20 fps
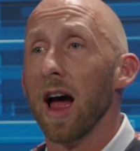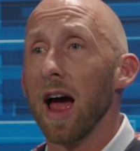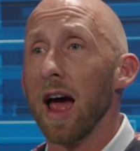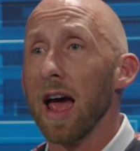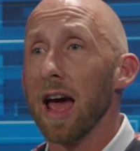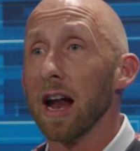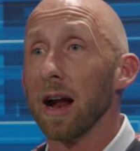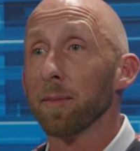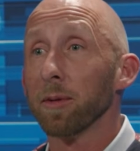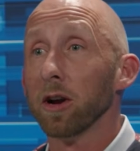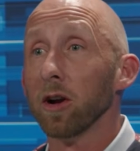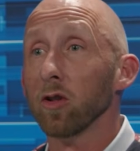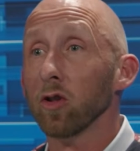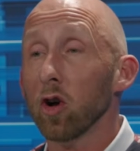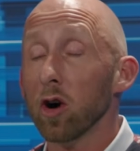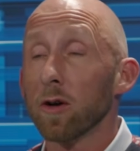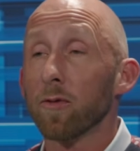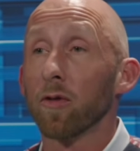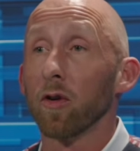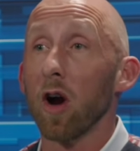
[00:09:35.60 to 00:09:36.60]
and I'm going to
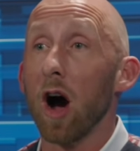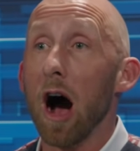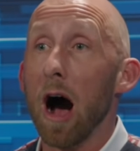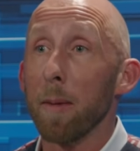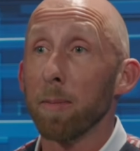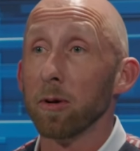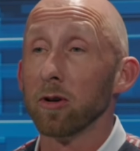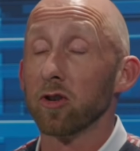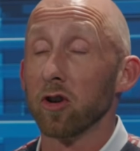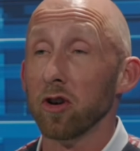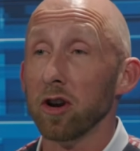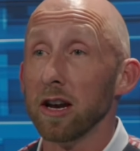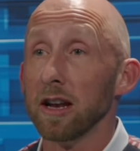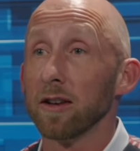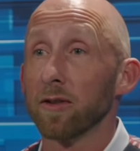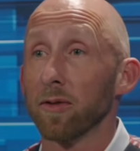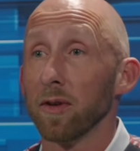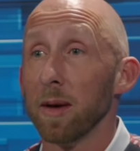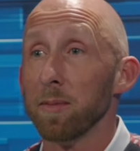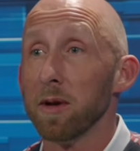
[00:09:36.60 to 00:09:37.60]
look for
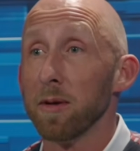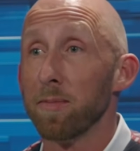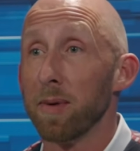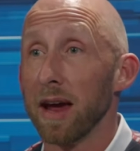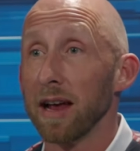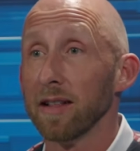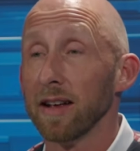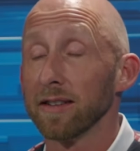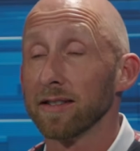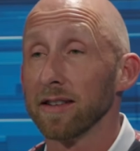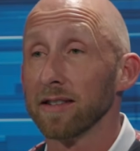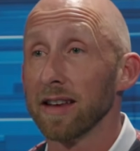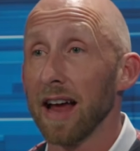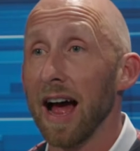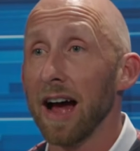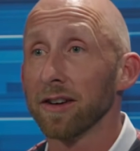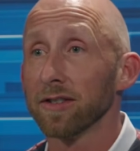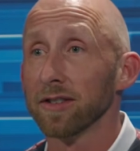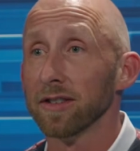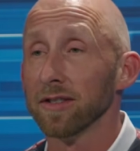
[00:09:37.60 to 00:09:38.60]
opportunities for them to pay less in
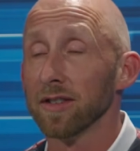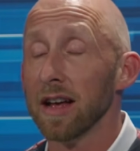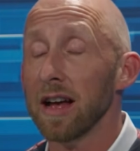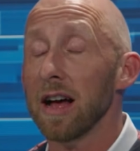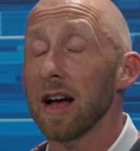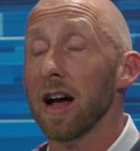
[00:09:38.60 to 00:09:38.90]
taxes.